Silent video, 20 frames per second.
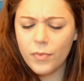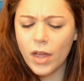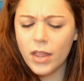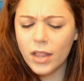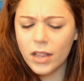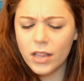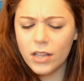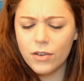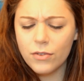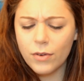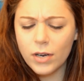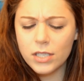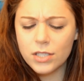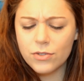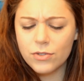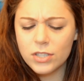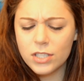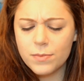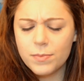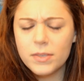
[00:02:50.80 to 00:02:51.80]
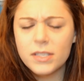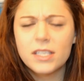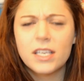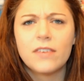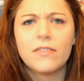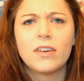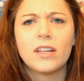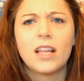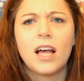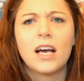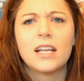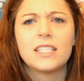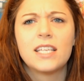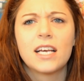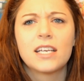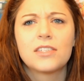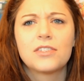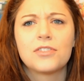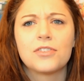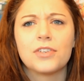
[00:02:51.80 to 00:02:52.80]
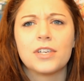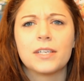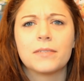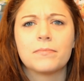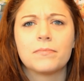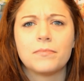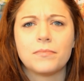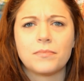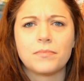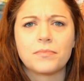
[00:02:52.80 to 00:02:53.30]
And the little Rice Krispies give it a lot of texturing.